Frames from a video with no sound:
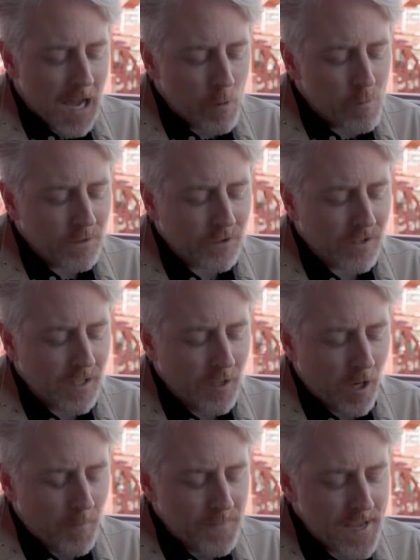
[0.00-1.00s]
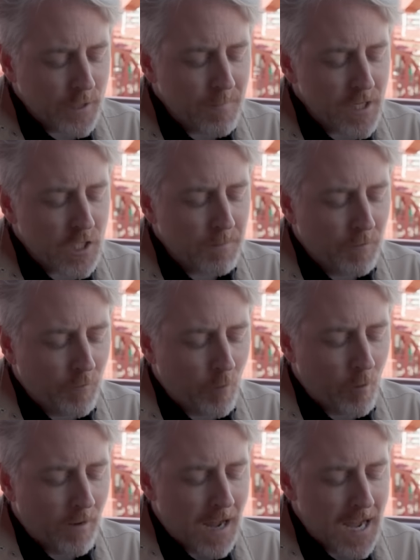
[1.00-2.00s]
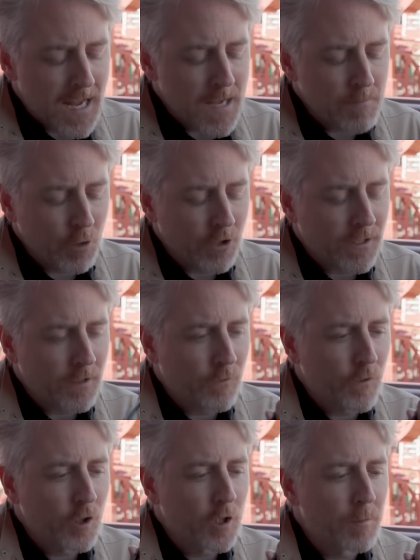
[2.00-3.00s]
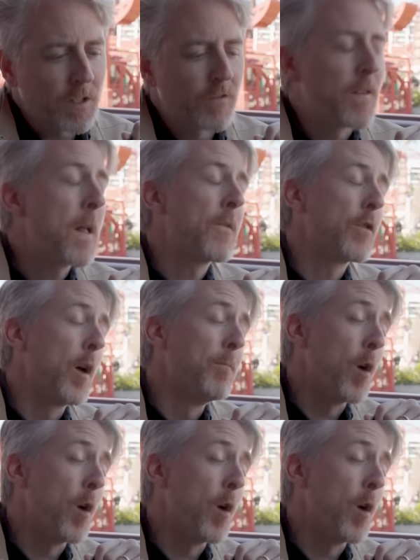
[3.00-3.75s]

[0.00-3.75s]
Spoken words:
I will say though, as mentioned before, I am looking for a little bit of the